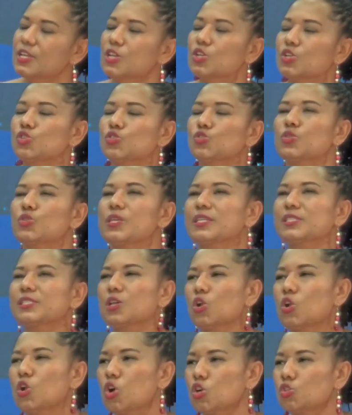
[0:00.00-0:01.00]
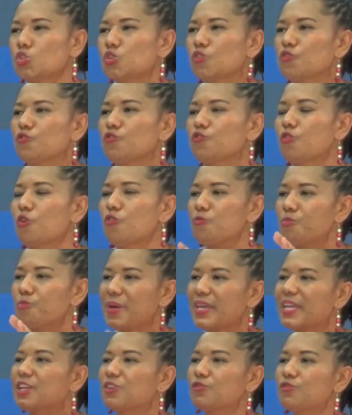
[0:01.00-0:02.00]
So there's a lot of
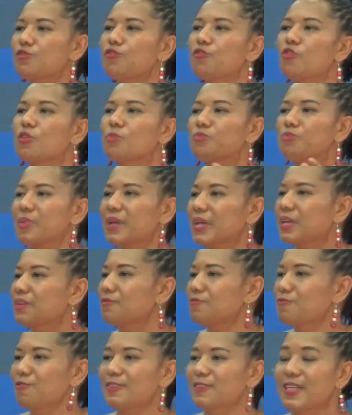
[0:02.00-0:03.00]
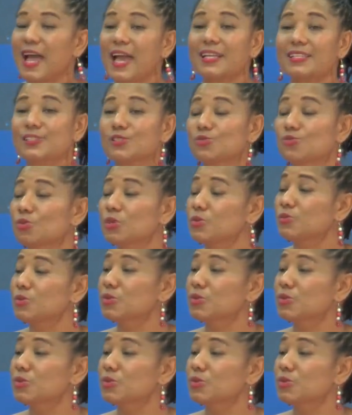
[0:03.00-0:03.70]
back and forth. I just thought it was